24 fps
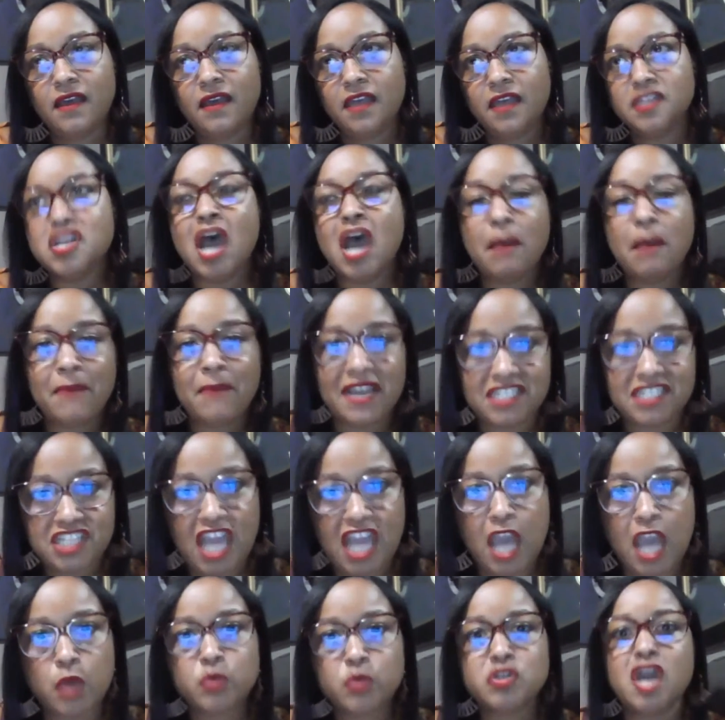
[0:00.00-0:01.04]
not my
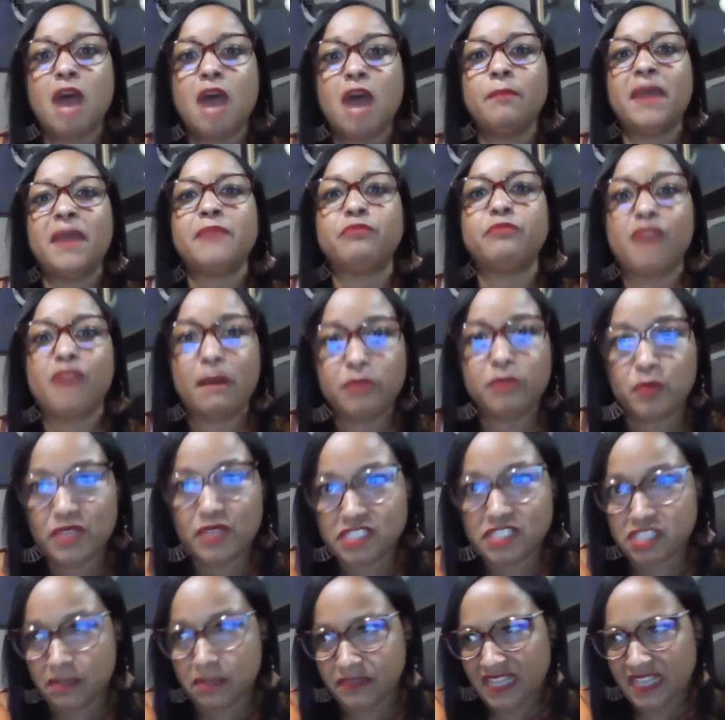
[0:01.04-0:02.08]
child, not my problem, and
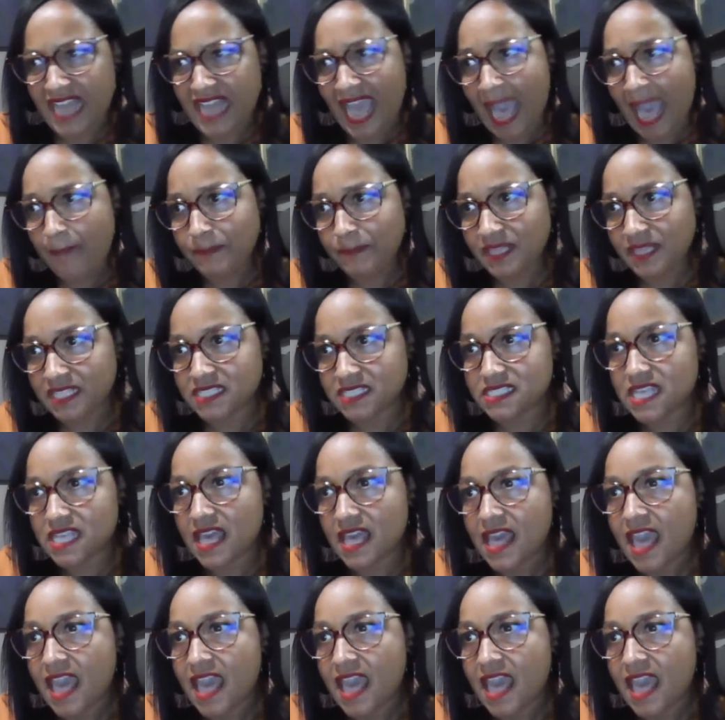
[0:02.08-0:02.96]
something happens.